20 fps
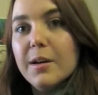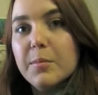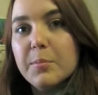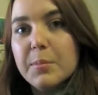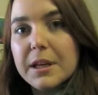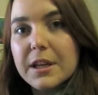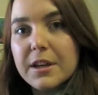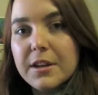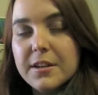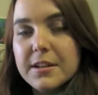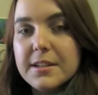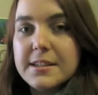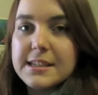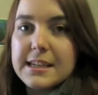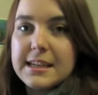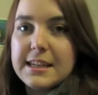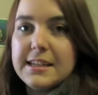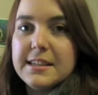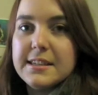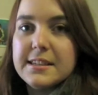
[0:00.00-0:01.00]
because
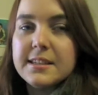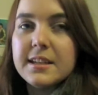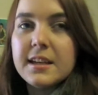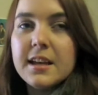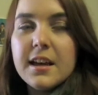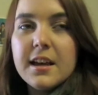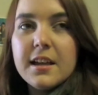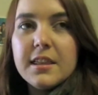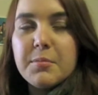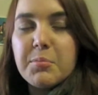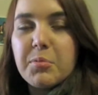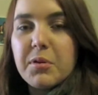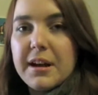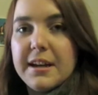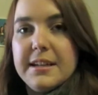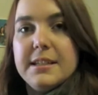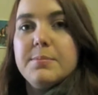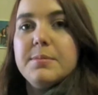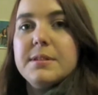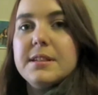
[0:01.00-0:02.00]
it is the
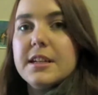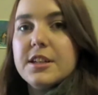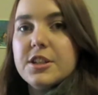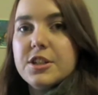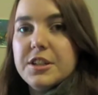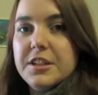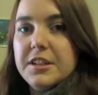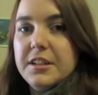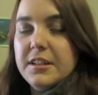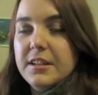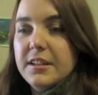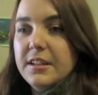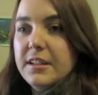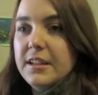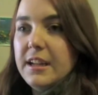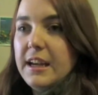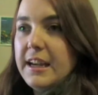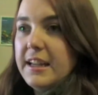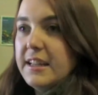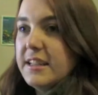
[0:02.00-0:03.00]
prized possession
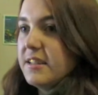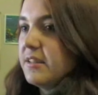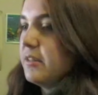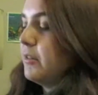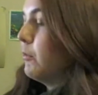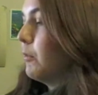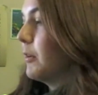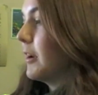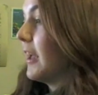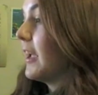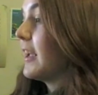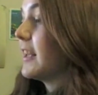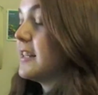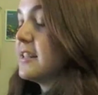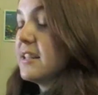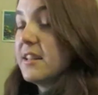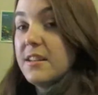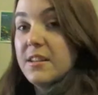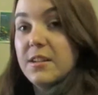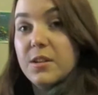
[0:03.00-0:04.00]
and what I
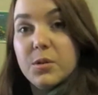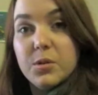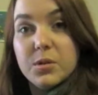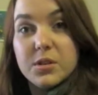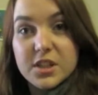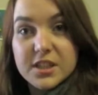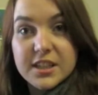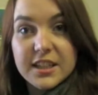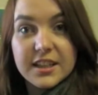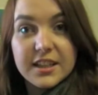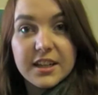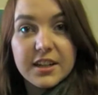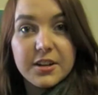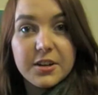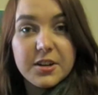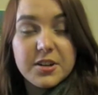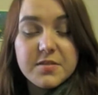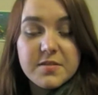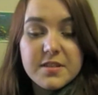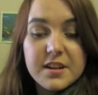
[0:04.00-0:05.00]
consider the coolest thing that I
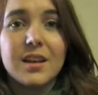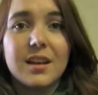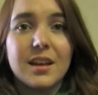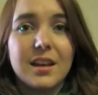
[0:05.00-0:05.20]
own.